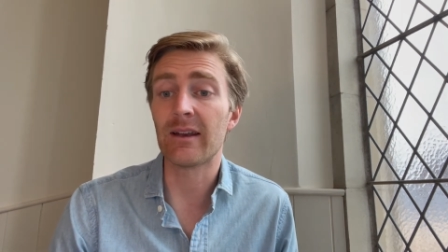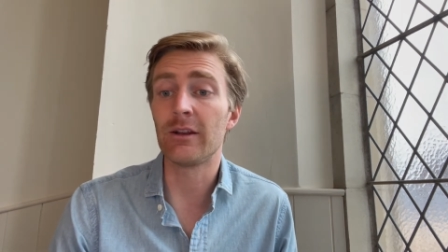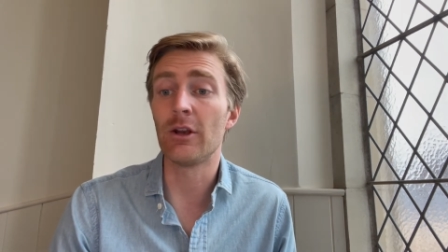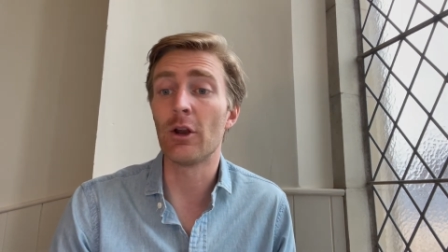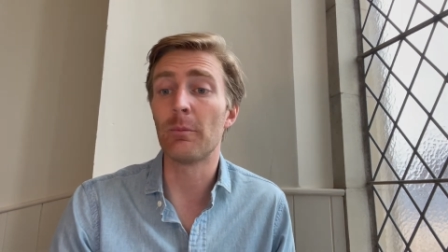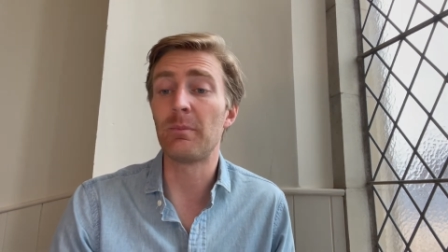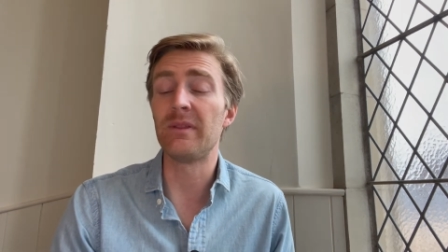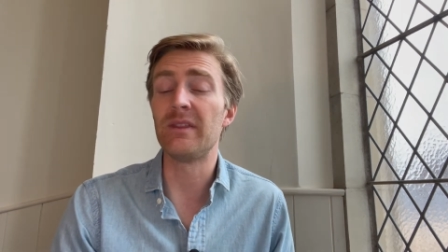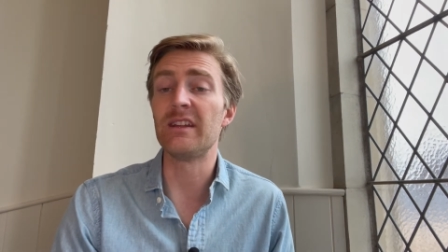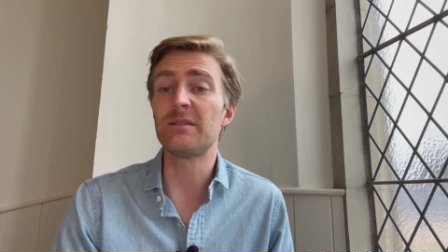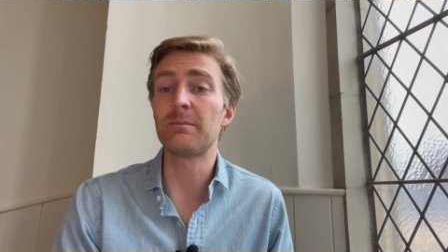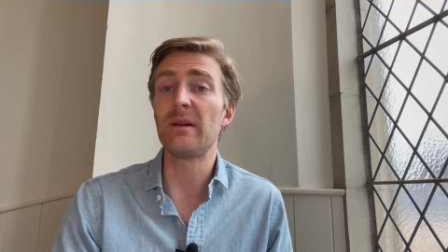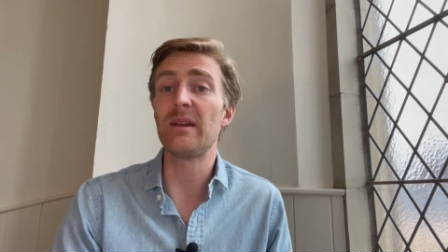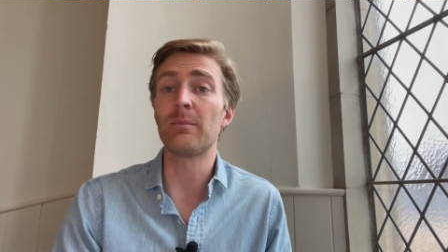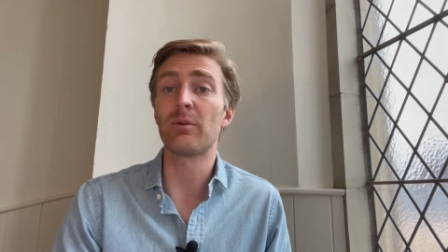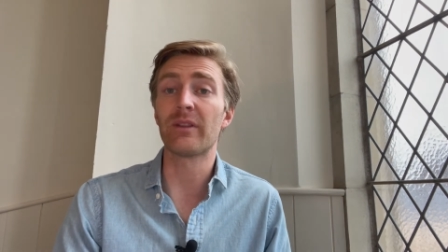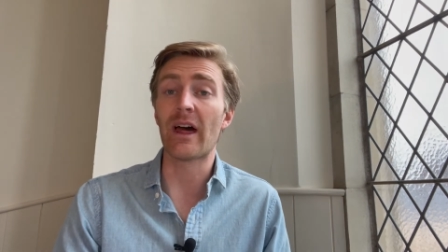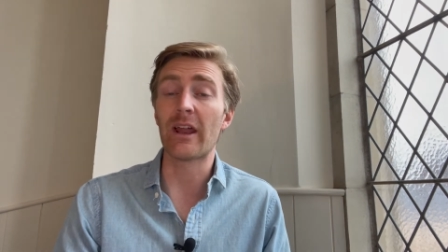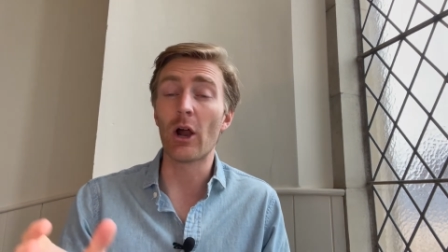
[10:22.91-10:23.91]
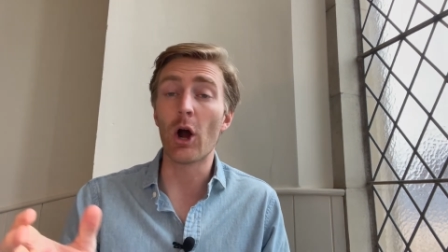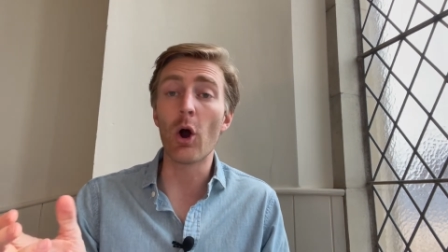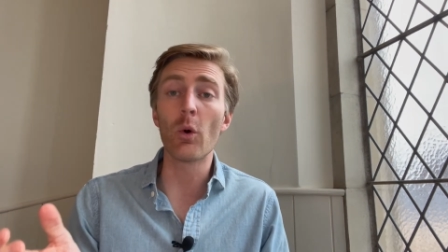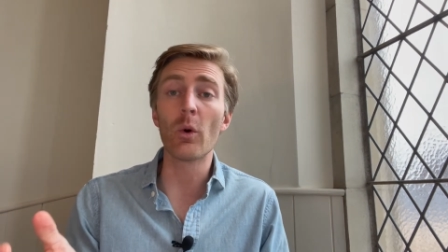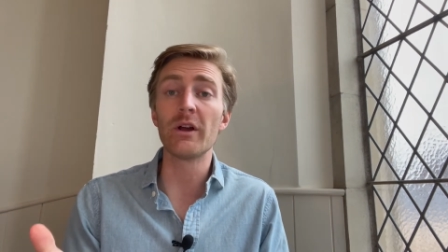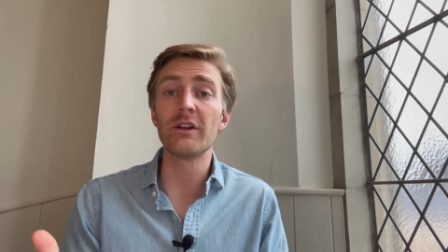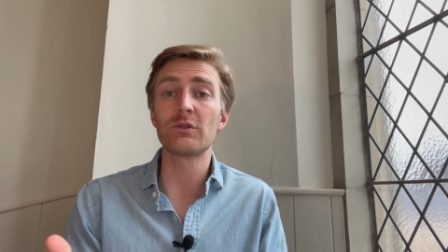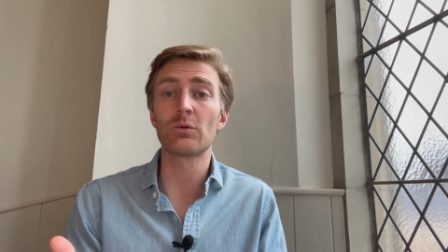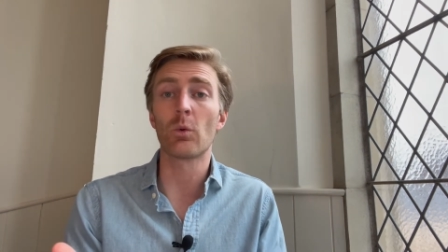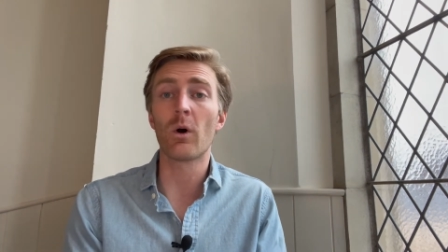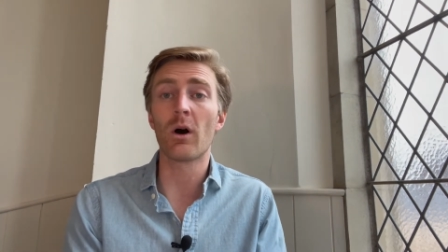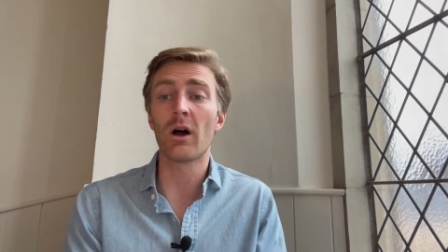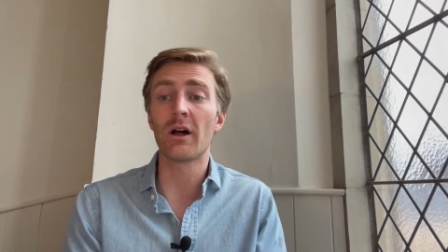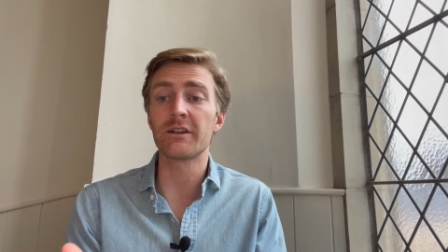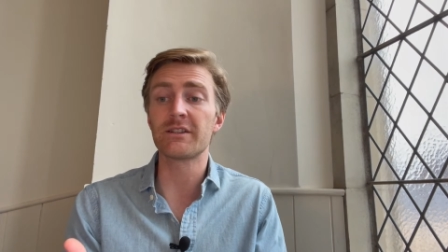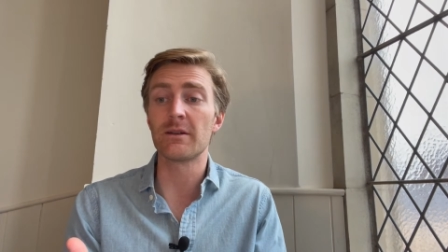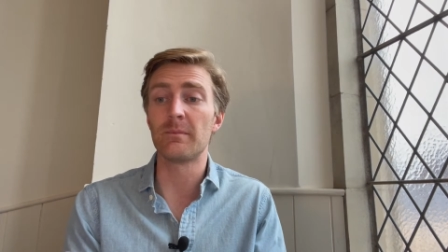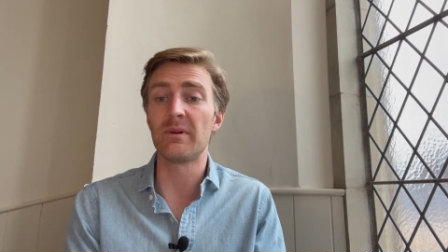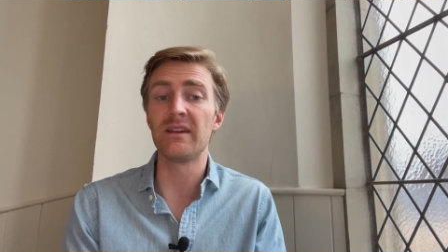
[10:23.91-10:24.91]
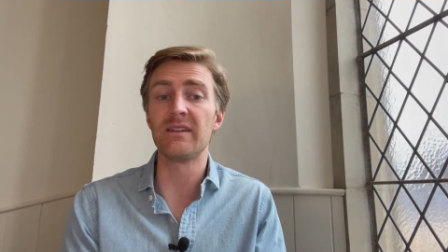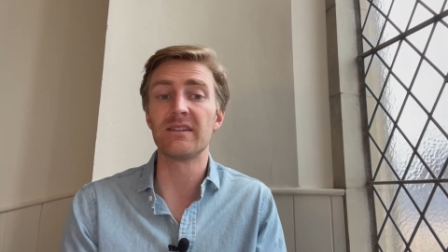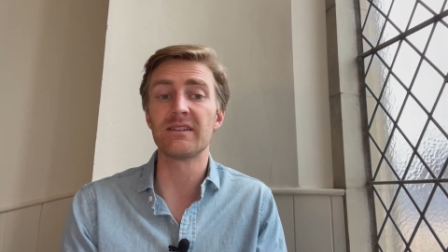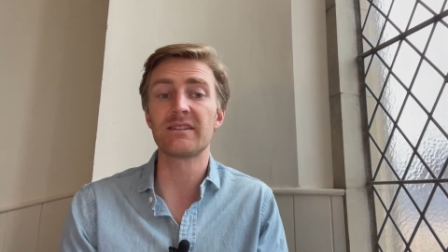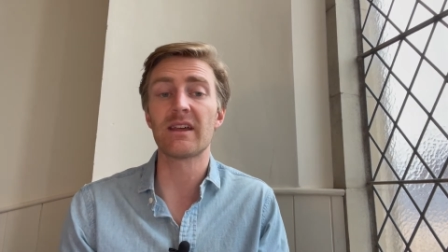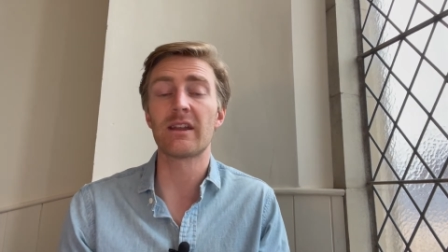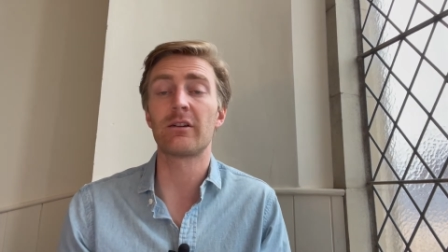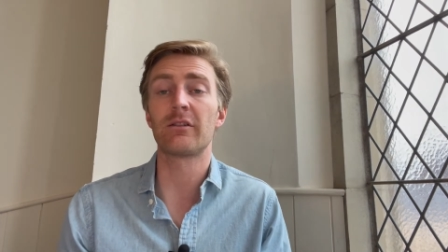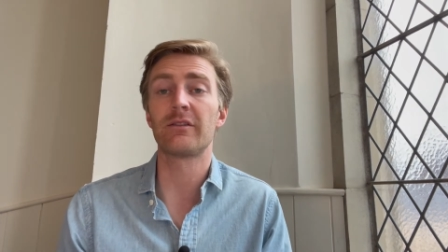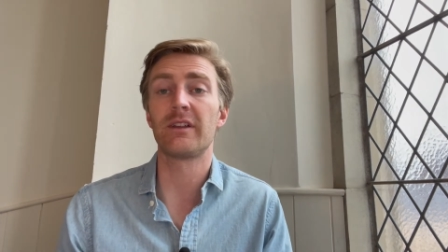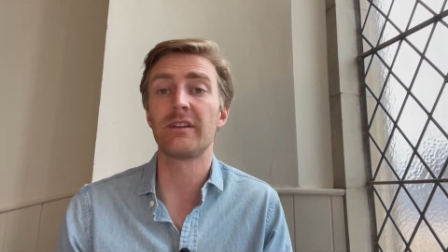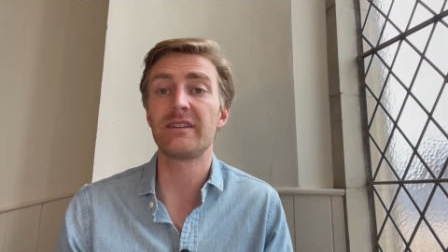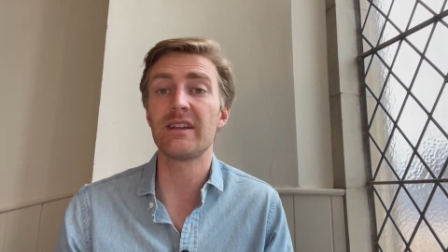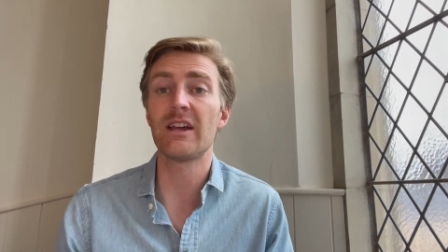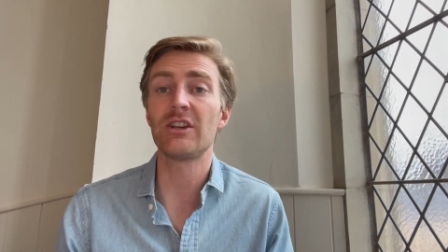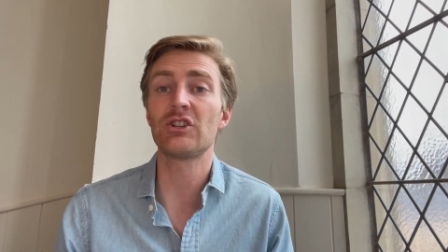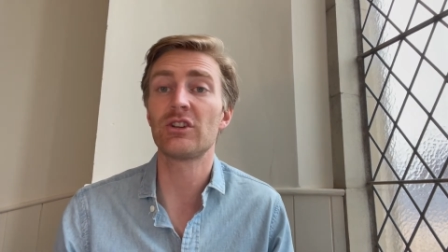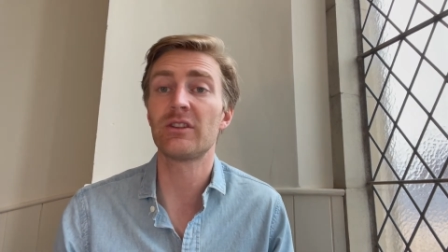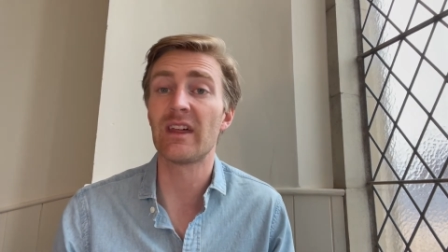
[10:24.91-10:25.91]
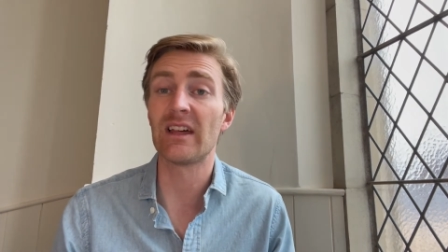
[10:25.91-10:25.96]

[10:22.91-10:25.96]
You know, these people that always want to be the center of the attention.